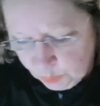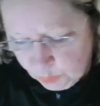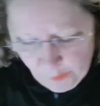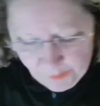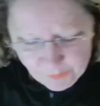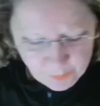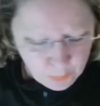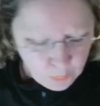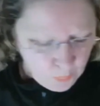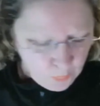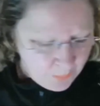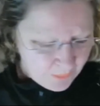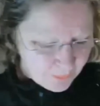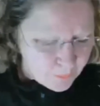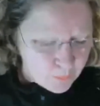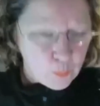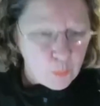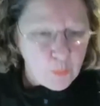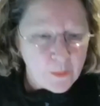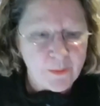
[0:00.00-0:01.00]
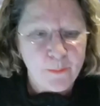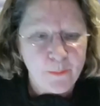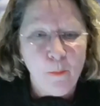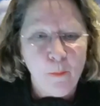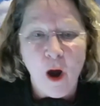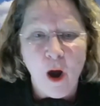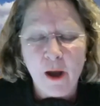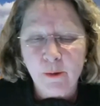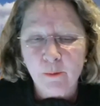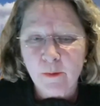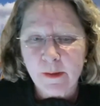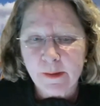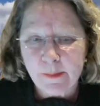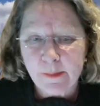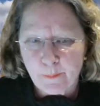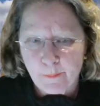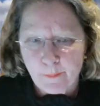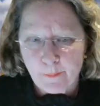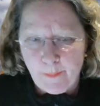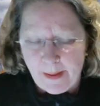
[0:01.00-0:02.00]
with
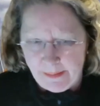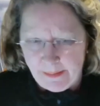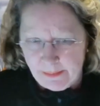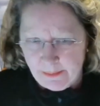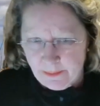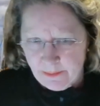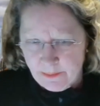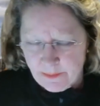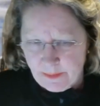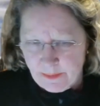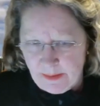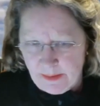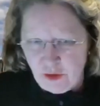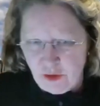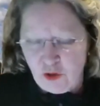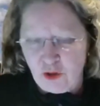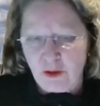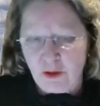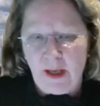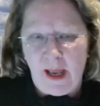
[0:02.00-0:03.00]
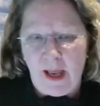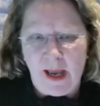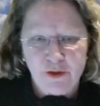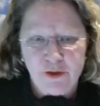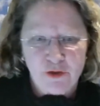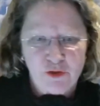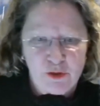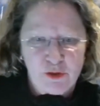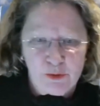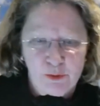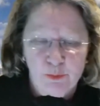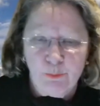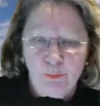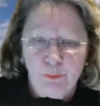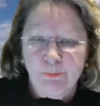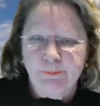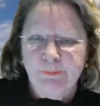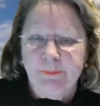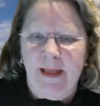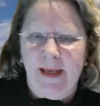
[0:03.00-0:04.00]
moderate maintenance, it should last you
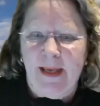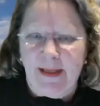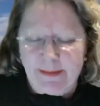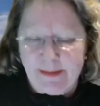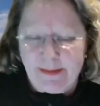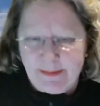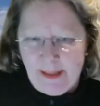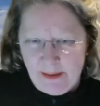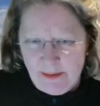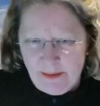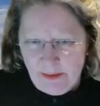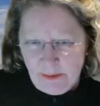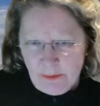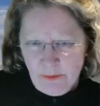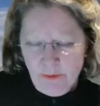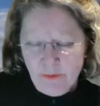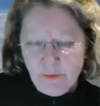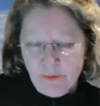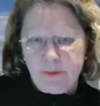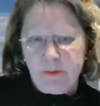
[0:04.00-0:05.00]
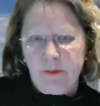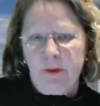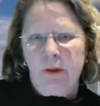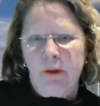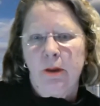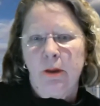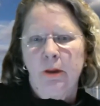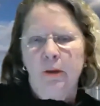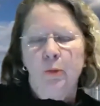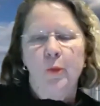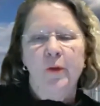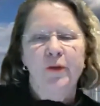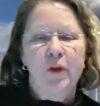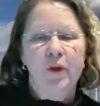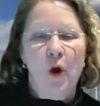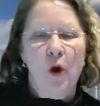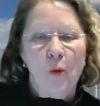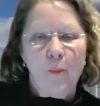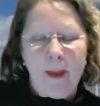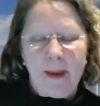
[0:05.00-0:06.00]
8 to 10 years. With
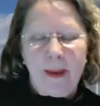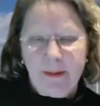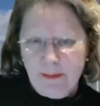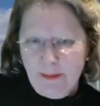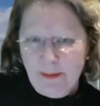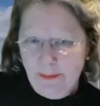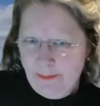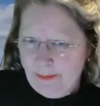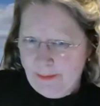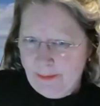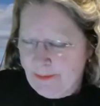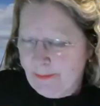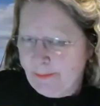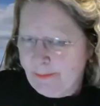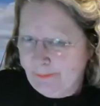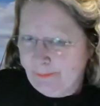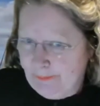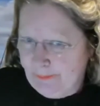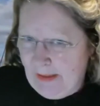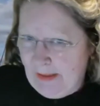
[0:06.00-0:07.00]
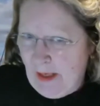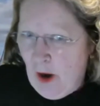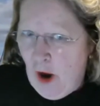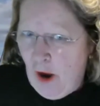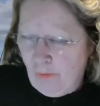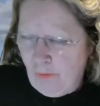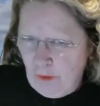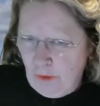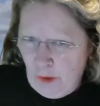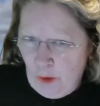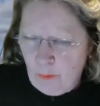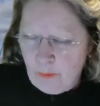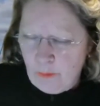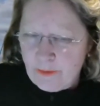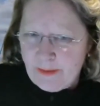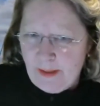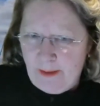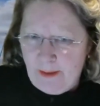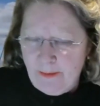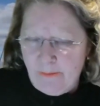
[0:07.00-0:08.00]
no maintenance, on the lower
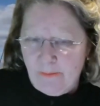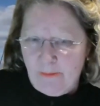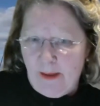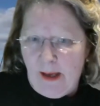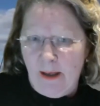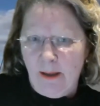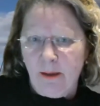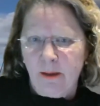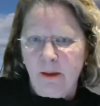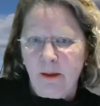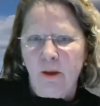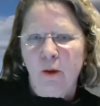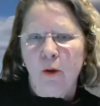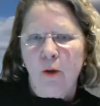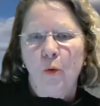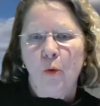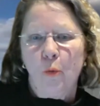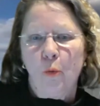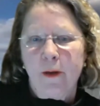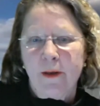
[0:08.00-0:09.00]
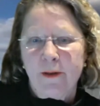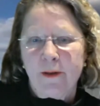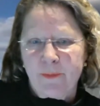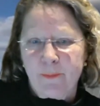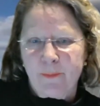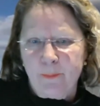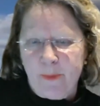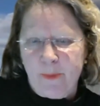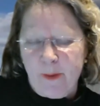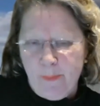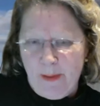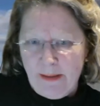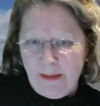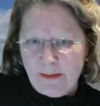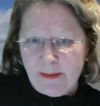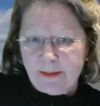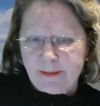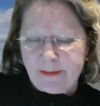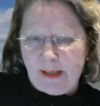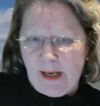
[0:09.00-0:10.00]
side of that. With the
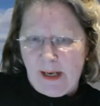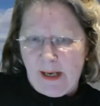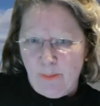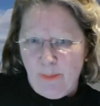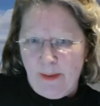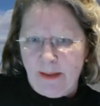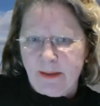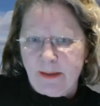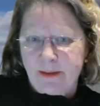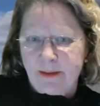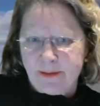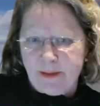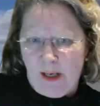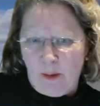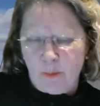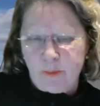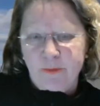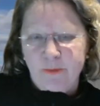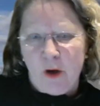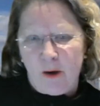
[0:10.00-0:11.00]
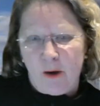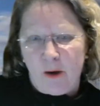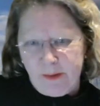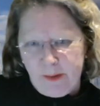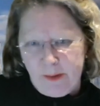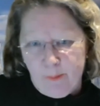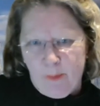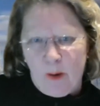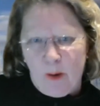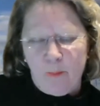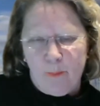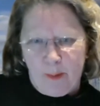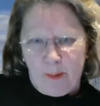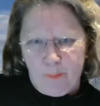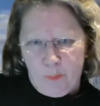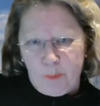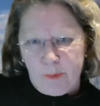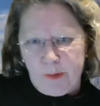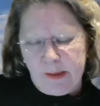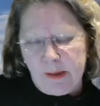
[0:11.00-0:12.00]
maintenance, the kind of maintenance I was talking about, by
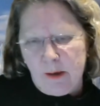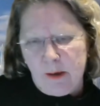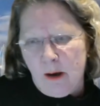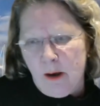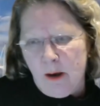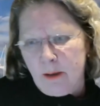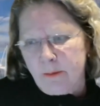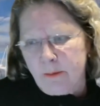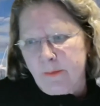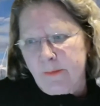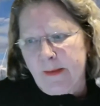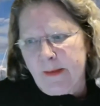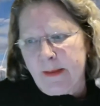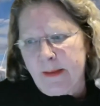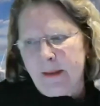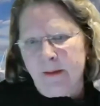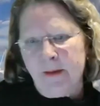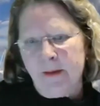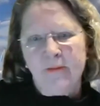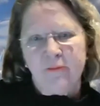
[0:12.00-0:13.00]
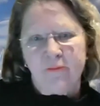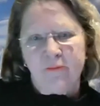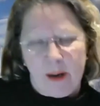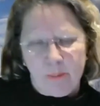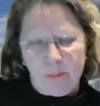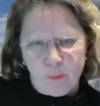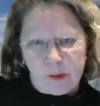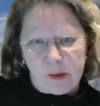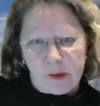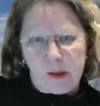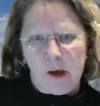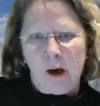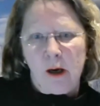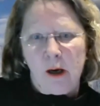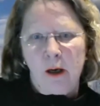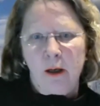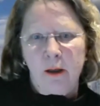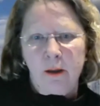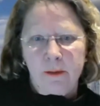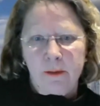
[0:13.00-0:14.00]
putting on the fabric
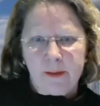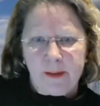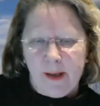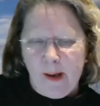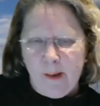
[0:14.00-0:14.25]
guard,